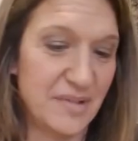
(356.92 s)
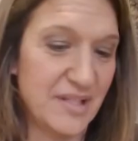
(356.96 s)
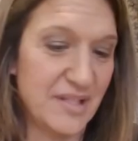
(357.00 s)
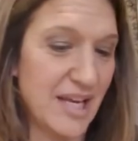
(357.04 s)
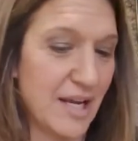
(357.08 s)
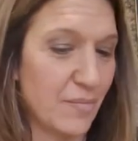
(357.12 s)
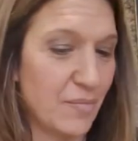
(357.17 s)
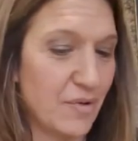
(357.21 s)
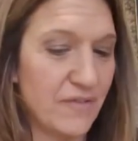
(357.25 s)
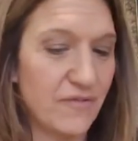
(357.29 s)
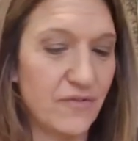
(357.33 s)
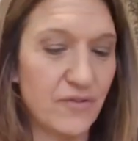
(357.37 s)
same
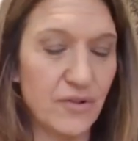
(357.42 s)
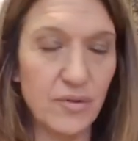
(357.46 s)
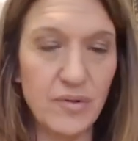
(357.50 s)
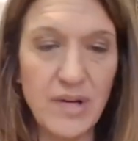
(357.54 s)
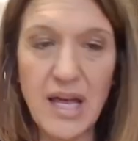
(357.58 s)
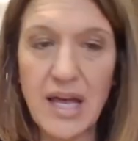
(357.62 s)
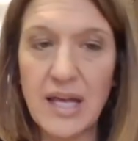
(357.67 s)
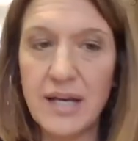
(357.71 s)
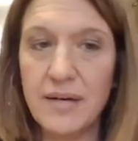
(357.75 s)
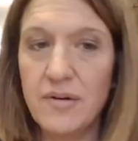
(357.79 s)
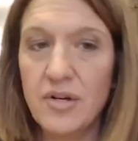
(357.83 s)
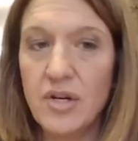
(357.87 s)
with fruit.
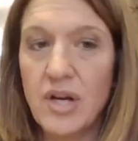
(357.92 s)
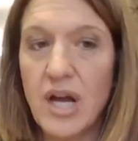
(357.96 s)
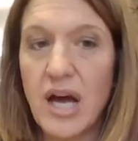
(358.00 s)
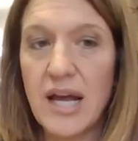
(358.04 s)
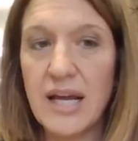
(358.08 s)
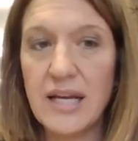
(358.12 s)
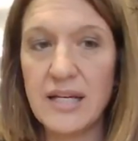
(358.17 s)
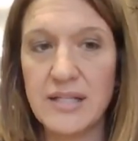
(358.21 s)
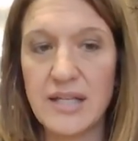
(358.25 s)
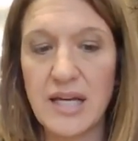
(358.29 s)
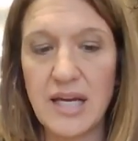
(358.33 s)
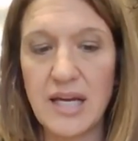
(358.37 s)
And
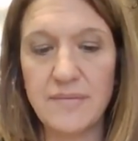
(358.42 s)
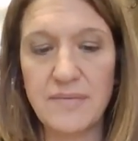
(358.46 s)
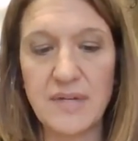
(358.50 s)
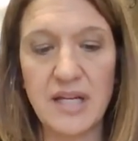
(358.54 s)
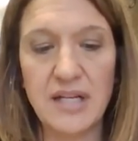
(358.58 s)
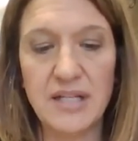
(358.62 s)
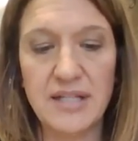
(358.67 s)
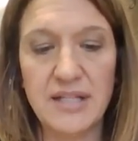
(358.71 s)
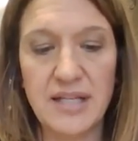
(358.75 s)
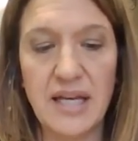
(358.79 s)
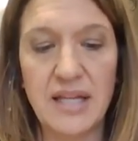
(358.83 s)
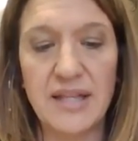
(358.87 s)
9 times out
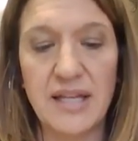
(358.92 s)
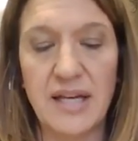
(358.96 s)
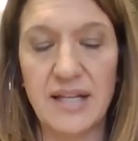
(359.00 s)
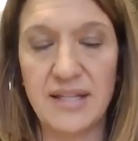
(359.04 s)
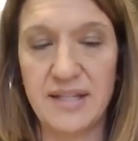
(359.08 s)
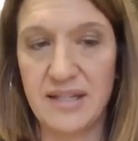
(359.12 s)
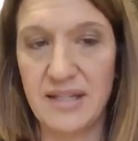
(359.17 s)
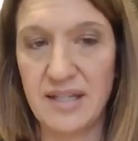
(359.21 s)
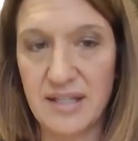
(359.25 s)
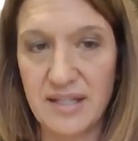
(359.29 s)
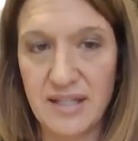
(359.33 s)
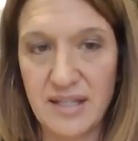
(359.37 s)
of 10,
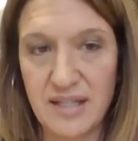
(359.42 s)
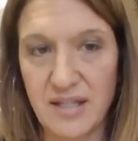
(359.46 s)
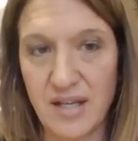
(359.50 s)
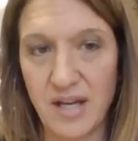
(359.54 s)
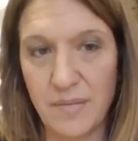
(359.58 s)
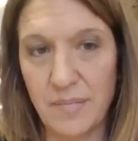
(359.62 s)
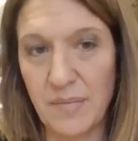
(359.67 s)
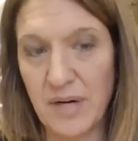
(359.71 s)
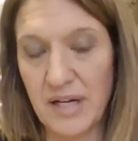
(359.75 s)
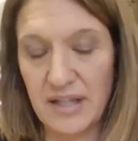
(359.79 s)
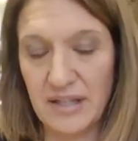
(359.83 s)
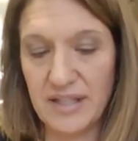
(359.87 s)
this is on
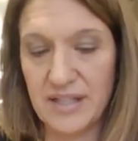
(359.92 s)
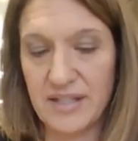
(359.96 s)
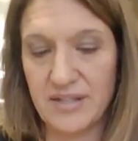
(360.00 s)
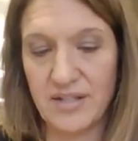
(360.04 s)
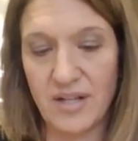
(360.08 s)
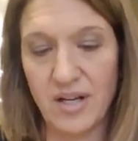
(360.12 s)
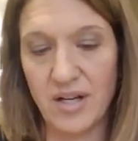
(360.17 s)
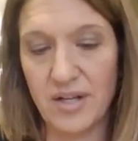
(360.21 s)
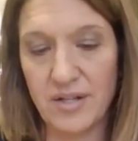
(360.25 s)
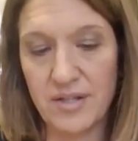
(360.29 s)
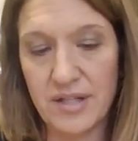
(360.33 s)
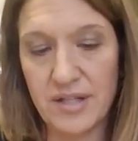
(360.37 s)
my list
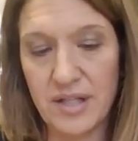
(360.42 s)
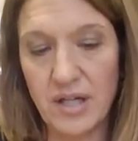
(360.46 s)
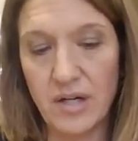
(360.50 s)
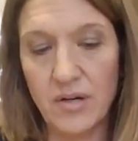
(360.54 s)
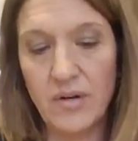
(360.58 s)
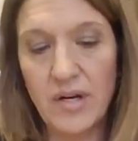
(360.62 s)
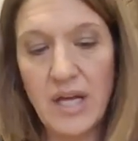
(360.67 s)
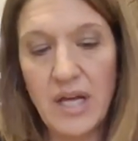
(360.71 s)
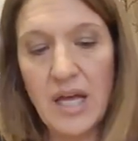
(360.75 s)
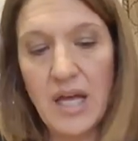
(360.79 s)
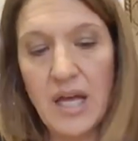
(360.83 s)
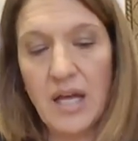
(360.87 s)
also.
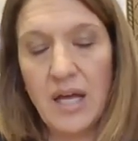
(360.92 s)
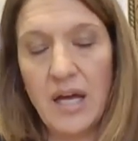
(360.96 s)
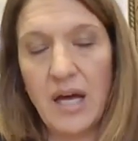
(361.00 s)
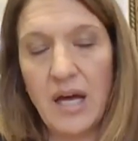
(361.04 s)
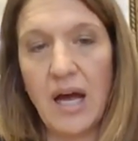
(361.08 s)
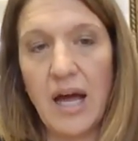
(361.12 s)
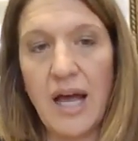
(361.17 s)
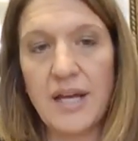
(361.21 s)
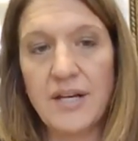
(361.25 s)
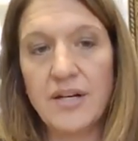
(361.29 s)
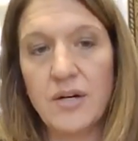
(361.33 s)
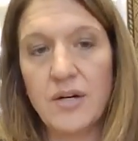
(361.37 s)

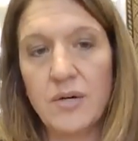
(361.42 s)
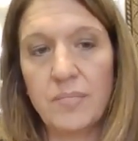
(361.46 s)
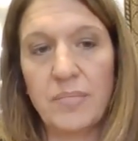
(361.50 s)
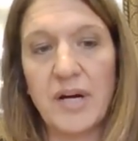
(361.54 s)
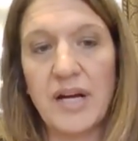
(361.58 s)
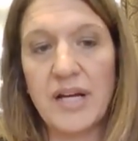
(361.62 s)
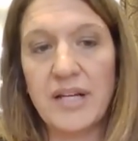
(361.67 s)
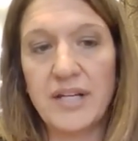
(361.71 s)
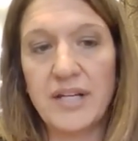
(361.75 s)
I don't buy